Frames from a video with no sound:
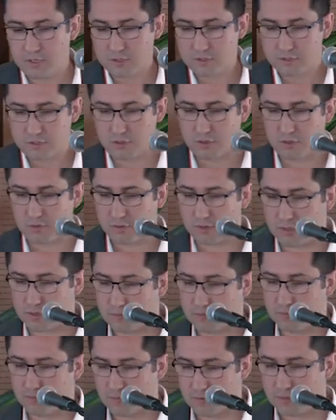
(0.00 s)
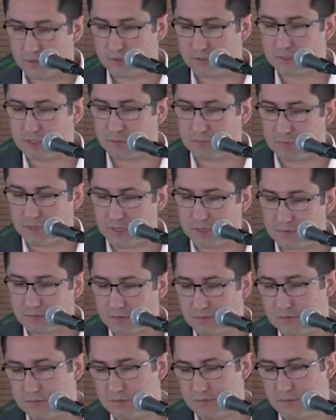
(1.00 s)
So there is a big
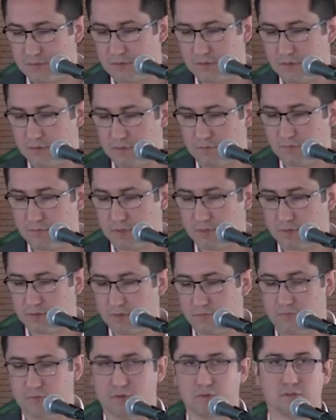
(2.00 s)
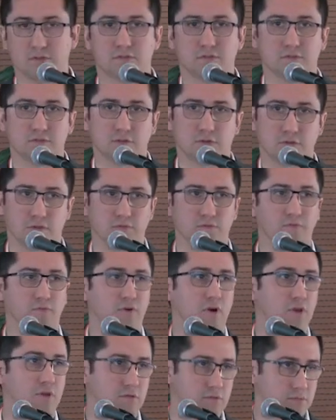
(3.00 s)
difference in
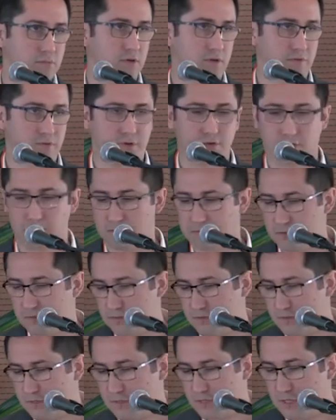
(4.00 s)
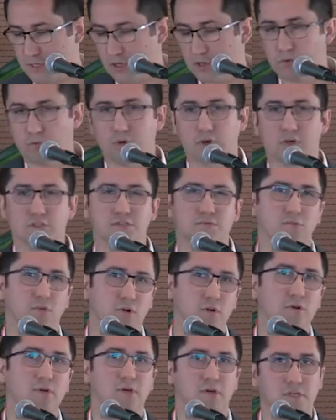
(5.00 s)
volume, of course. We are a
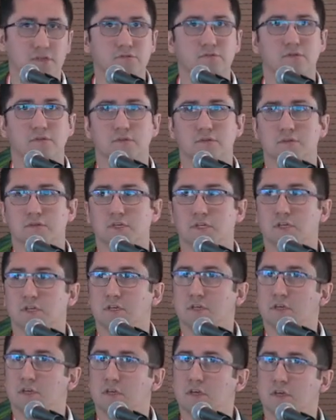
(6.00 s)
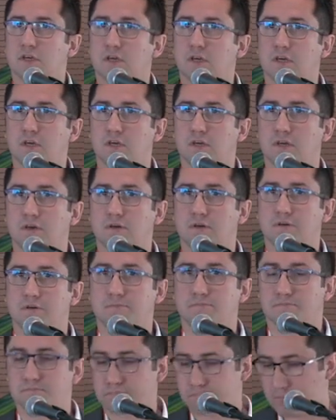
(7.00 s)
small country,
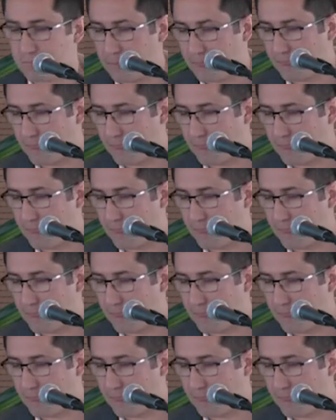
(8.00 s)
and